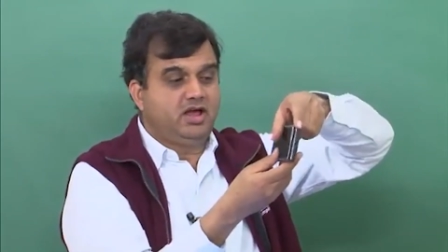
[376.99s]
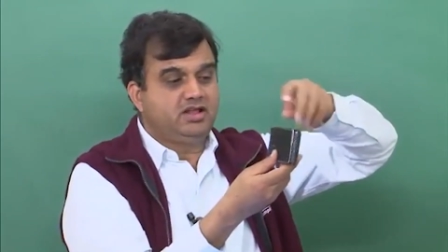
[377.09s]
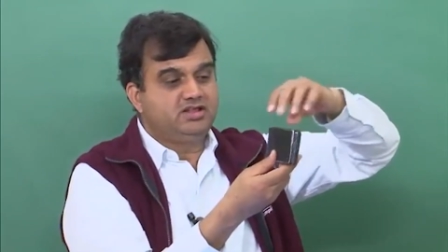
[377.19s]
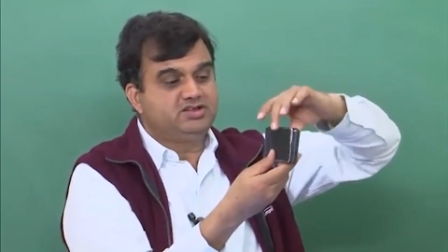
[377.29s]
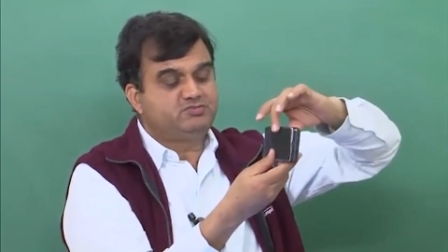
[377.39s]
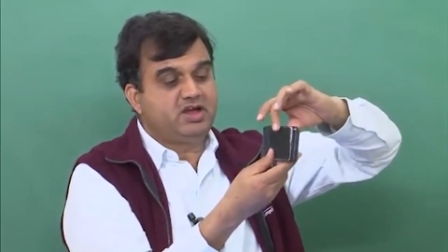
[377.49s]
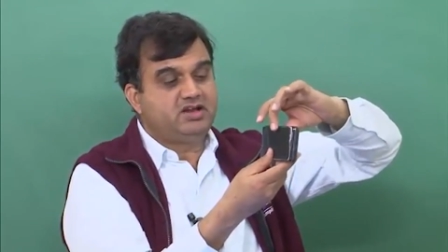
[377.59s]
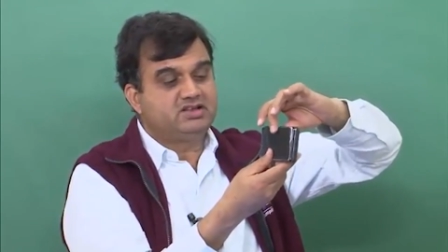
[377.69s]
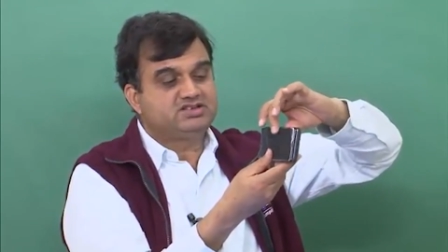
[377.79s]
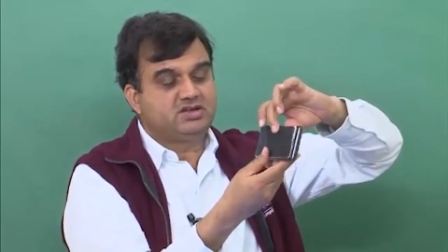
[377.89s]
and these
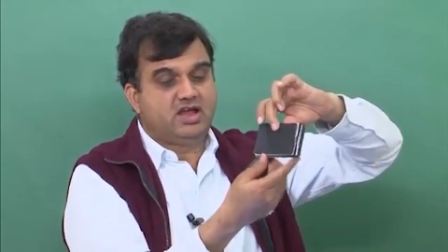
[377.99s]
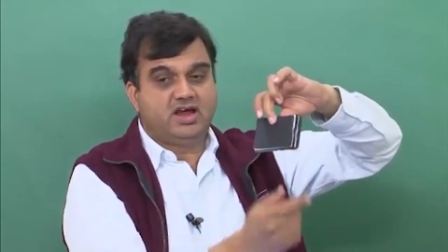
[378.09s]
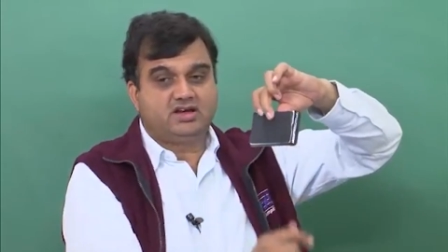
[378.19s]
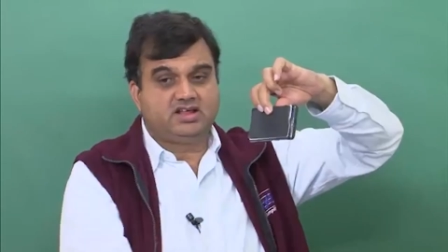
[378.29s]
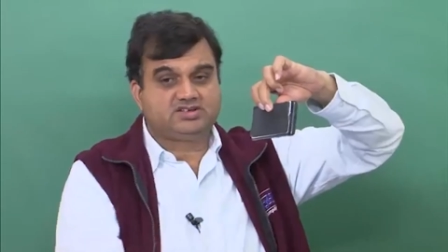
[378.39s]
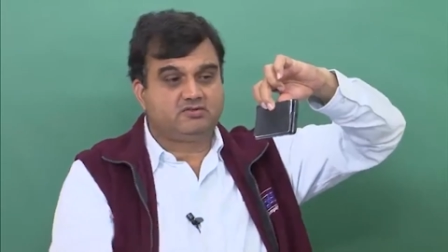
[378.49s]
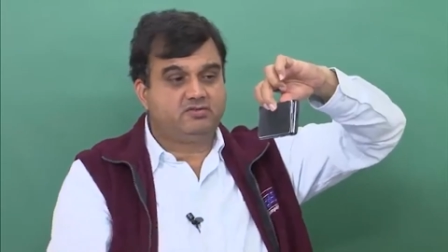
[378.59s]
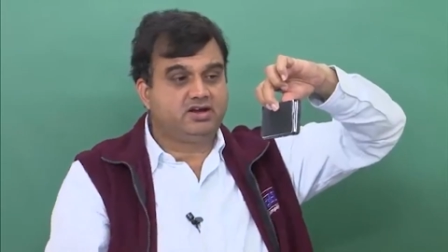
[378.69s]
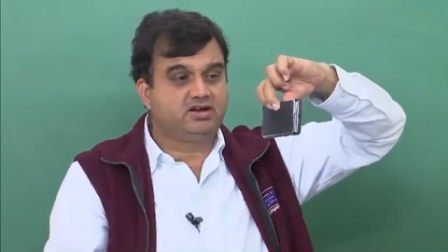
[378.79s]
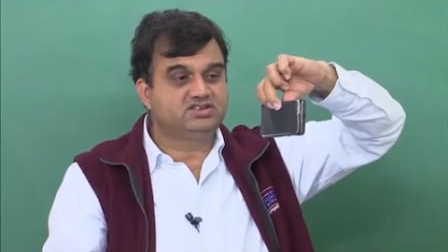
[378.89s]
panels act as
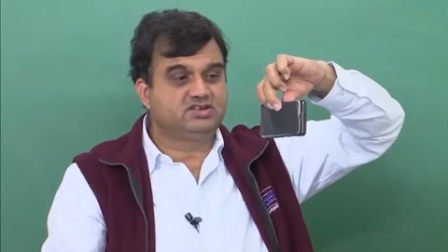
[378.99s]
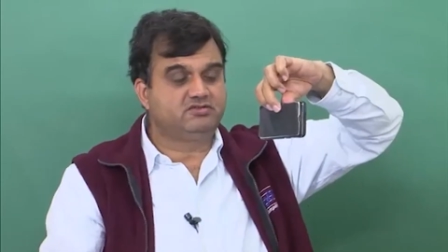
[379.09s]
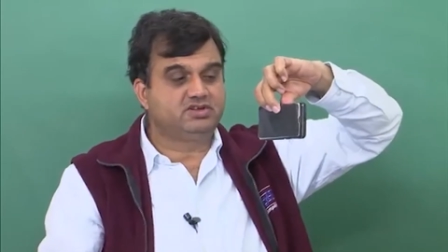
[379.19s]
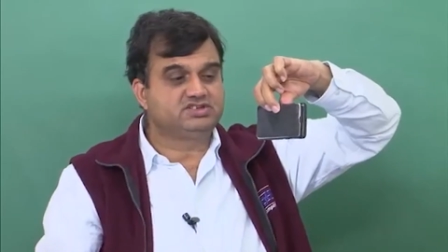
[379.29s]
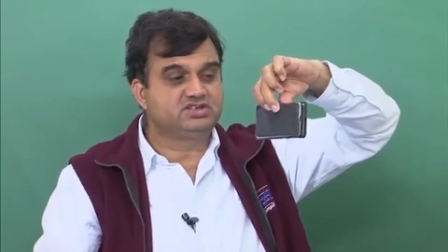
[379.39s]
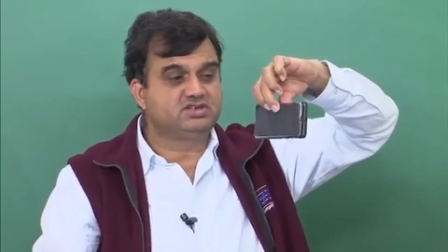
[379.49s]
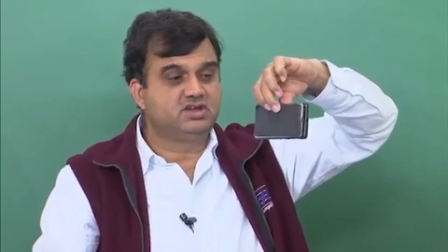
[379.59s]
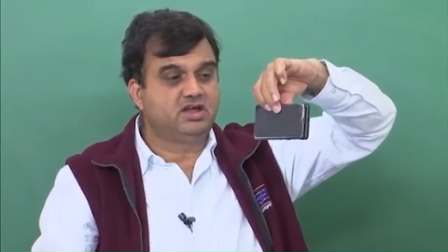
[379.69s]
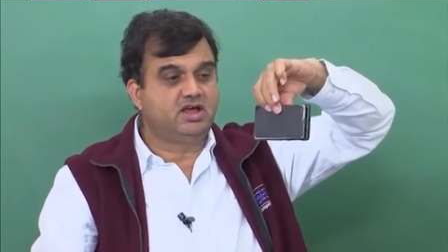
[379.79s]
reflecting surfaces,